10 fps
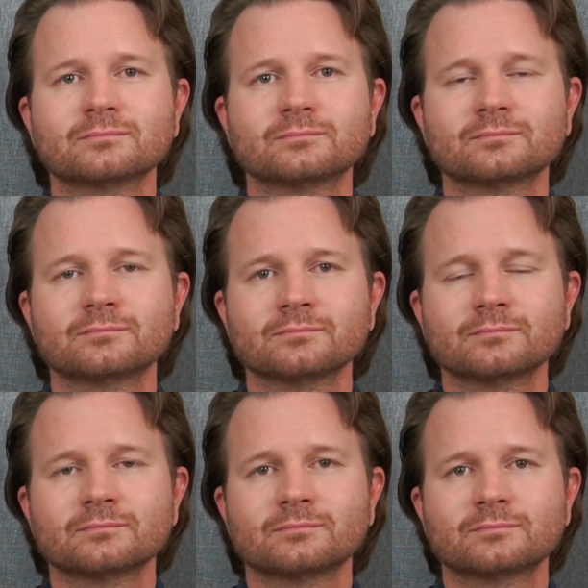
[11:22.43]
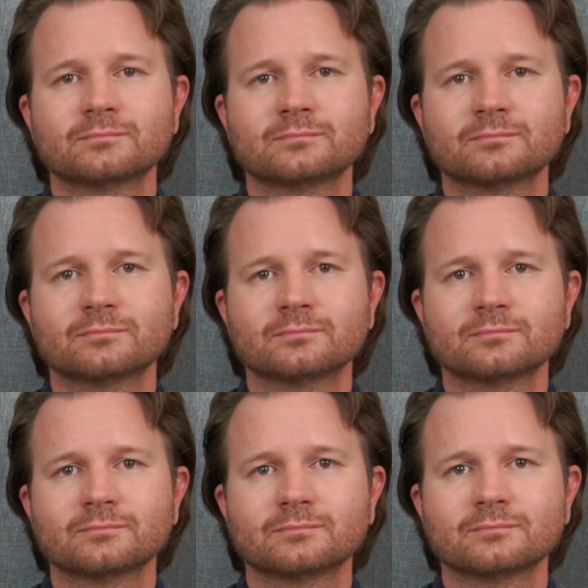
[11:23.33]

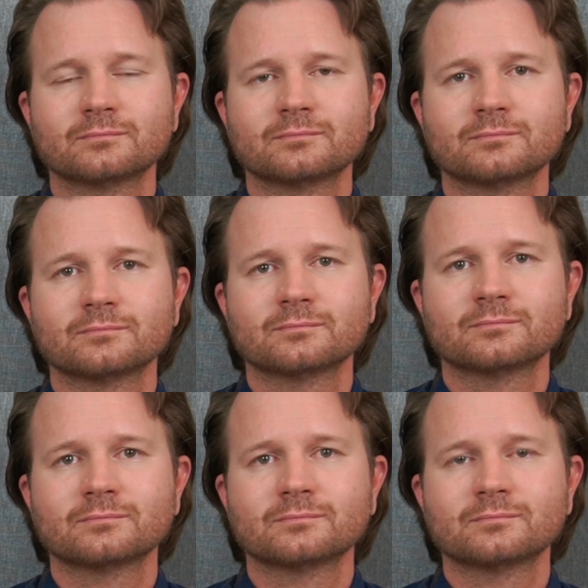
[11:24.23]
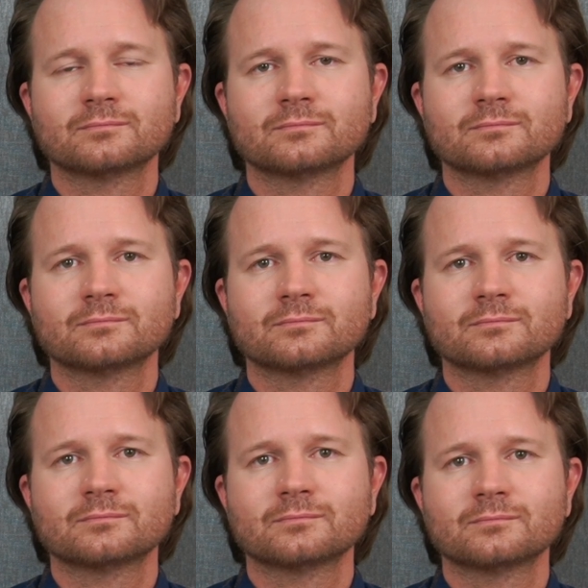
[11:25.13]
No words are spoken by the person on screen.